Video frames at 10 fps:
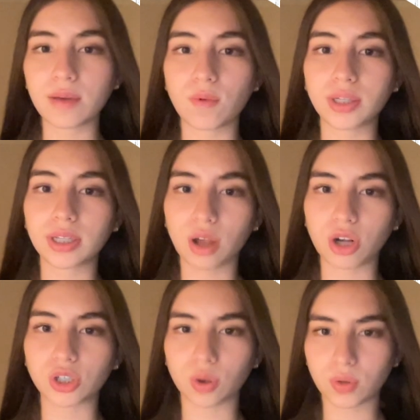they wanted
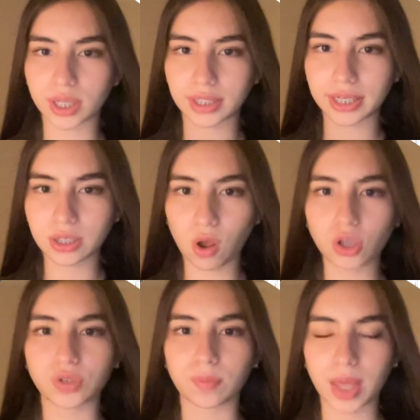large loans and
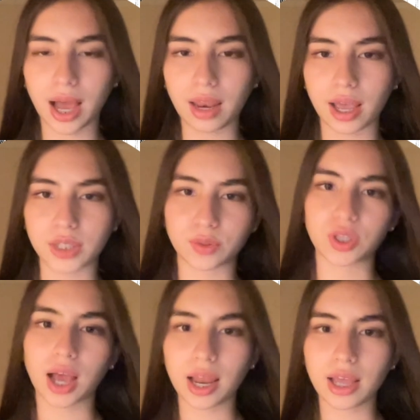technology from the Allies,
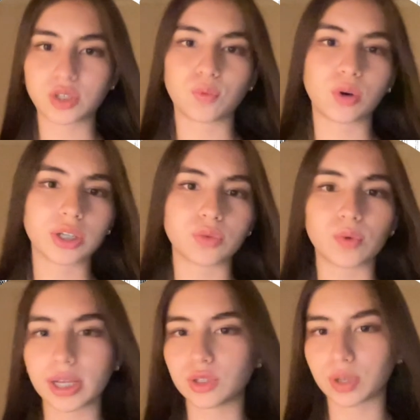which the Allies weren't
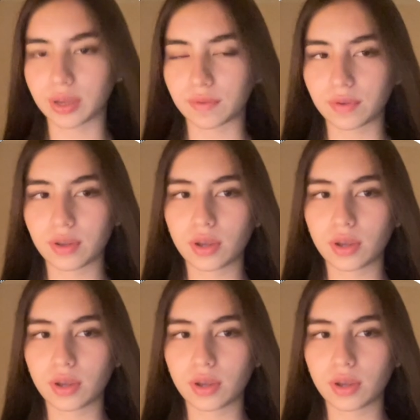willing to give.